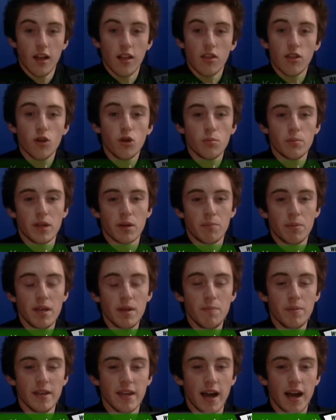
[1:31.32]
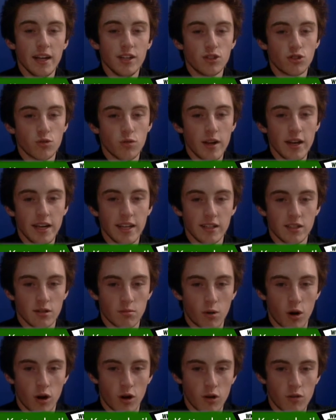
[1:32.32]
There will be a PPI training
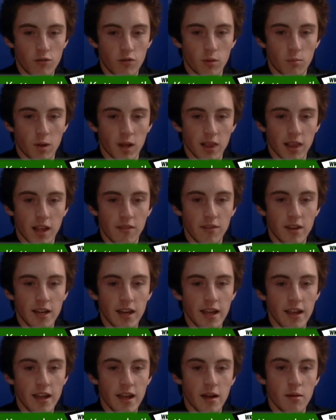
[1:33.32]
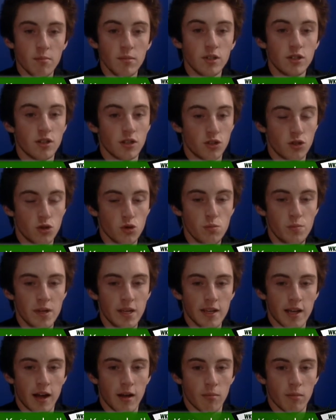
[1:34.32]
tomorrow from 11 a.m. to 2
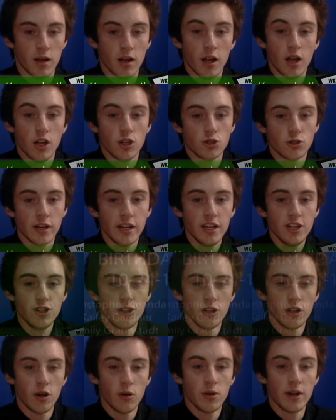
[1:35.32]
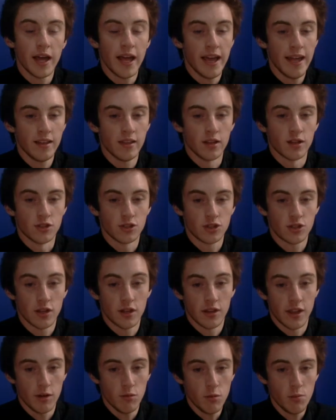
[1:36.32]
p.m. Trainees should go to A-Lunch,
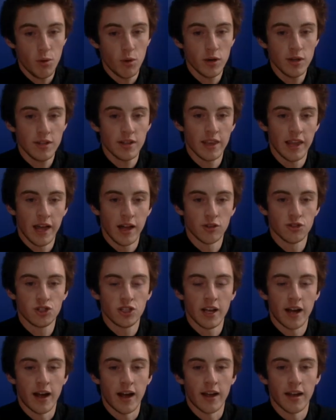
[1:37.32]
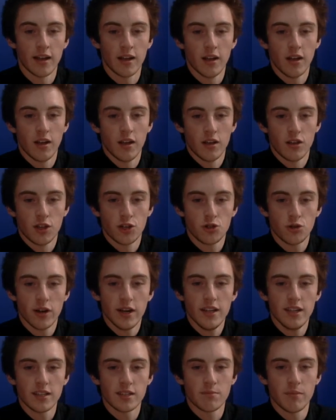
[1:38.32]
then report to the LGI. The
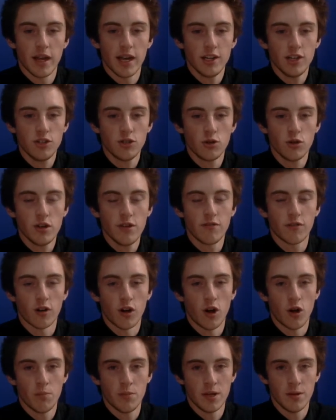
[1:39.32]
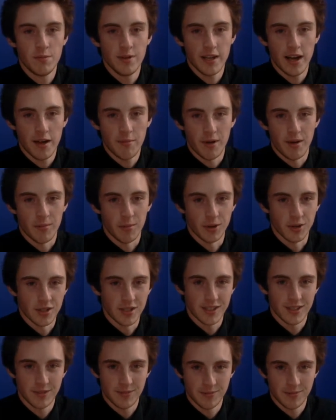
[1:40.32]
training is mandatory for all PPI members.